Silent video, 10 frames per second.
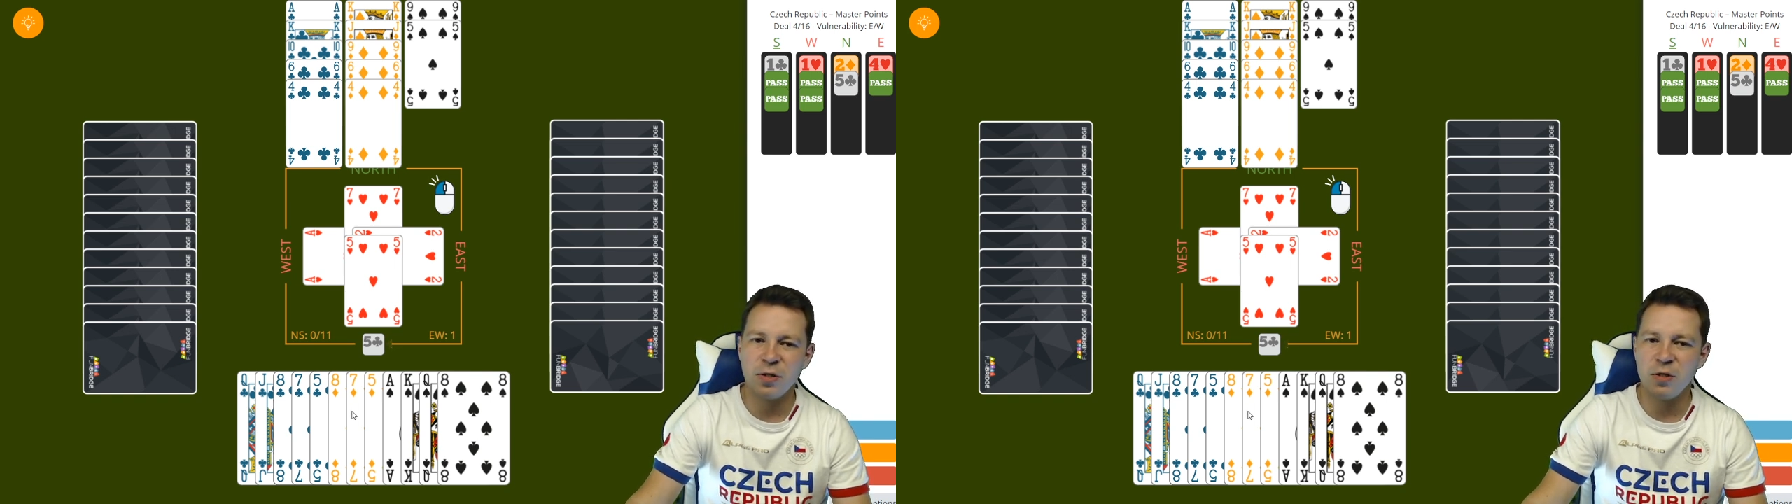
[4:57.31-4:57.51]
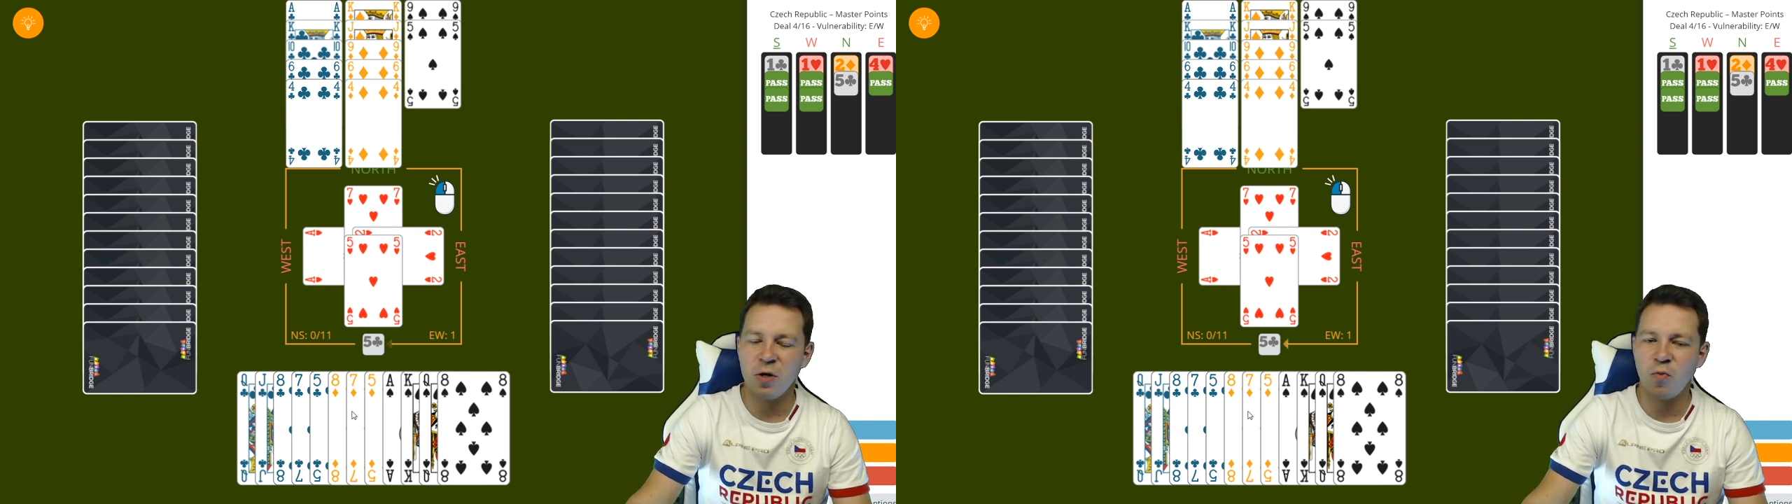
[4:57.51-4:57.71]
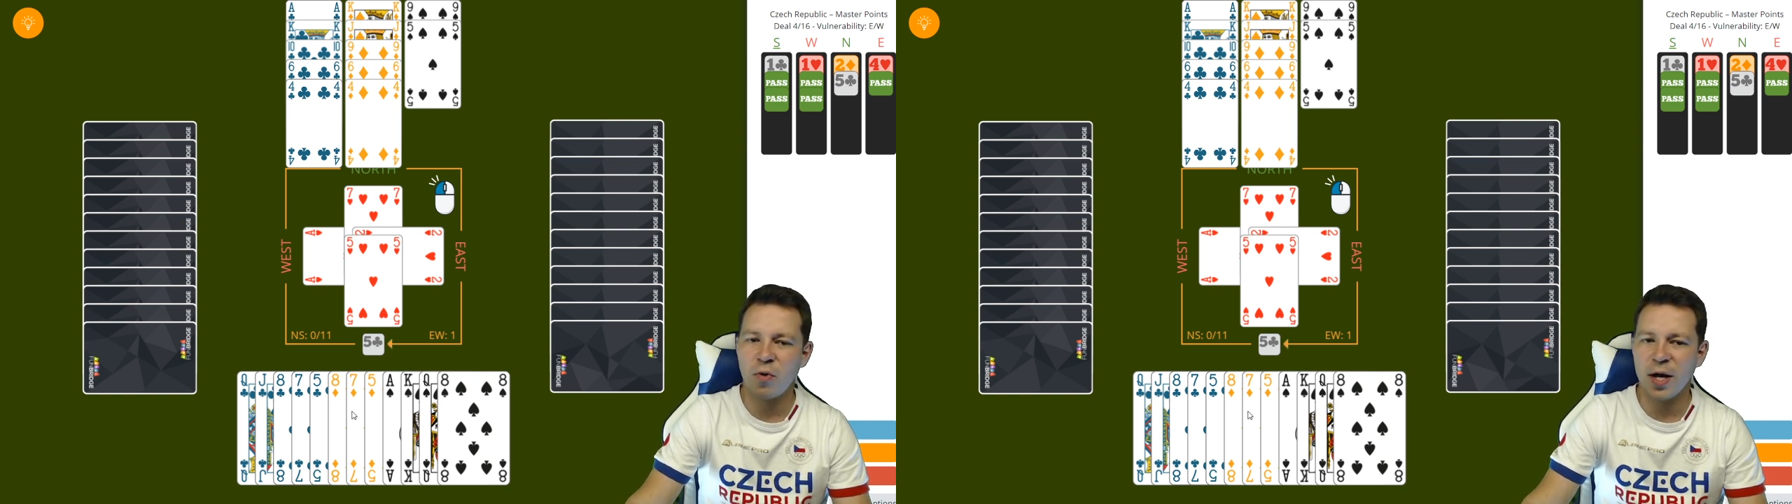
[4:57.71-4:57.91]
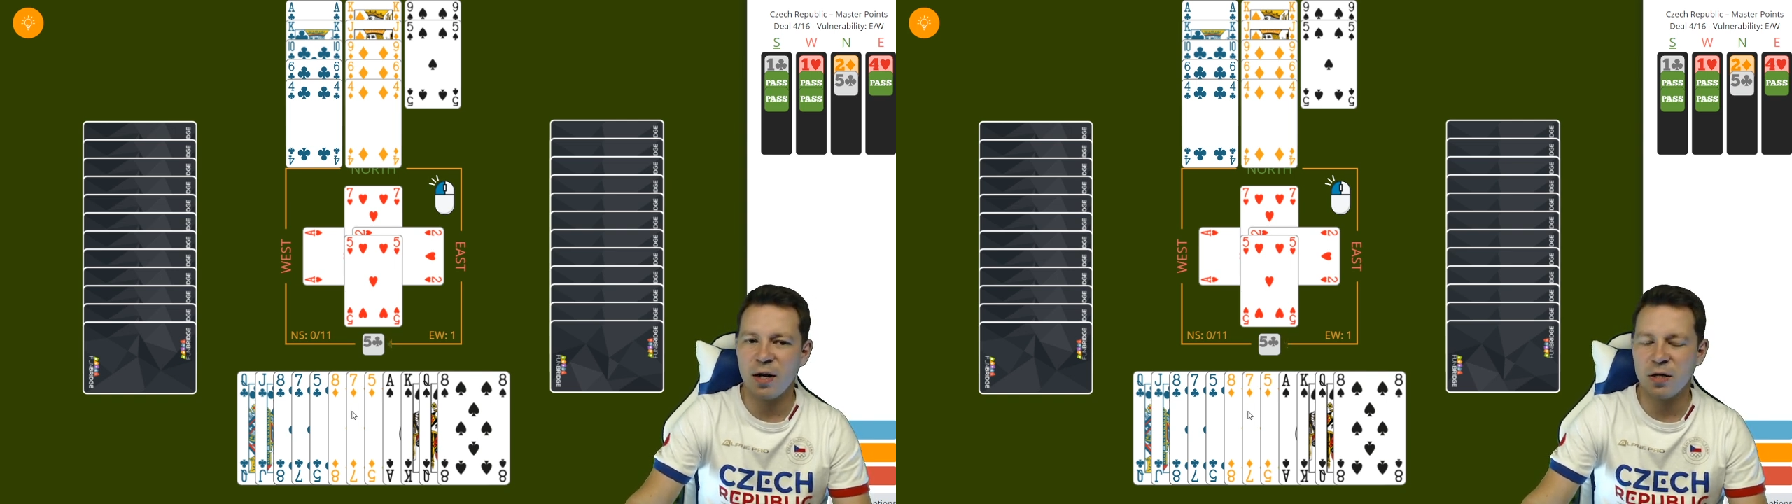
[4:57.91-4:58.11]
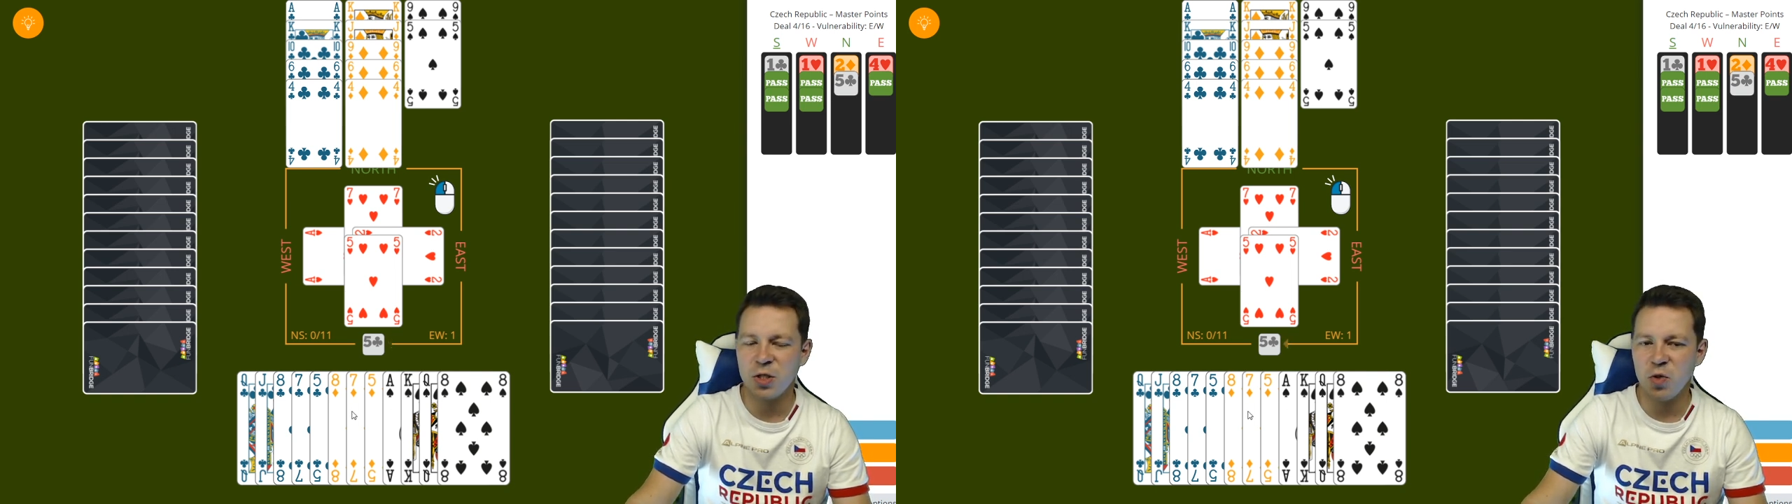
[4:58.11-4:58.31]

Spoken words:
no-brainer